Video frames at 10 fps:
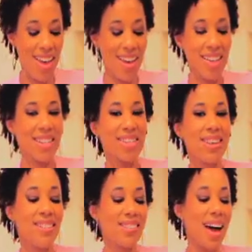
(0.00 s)
And
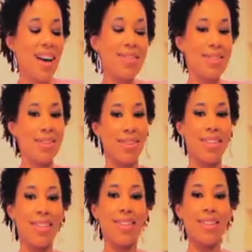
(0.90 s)
our last
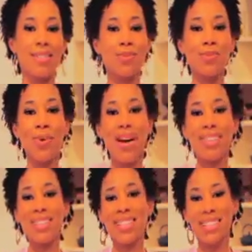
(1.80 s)
ingredient is
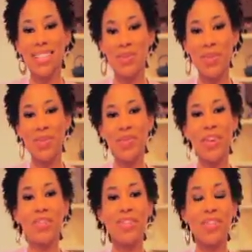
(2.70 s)
1 teaspoon
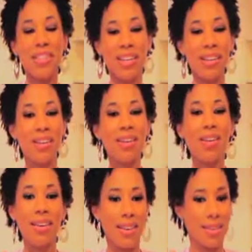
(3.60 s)
of
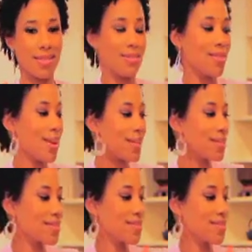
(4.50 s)
vanilla extract.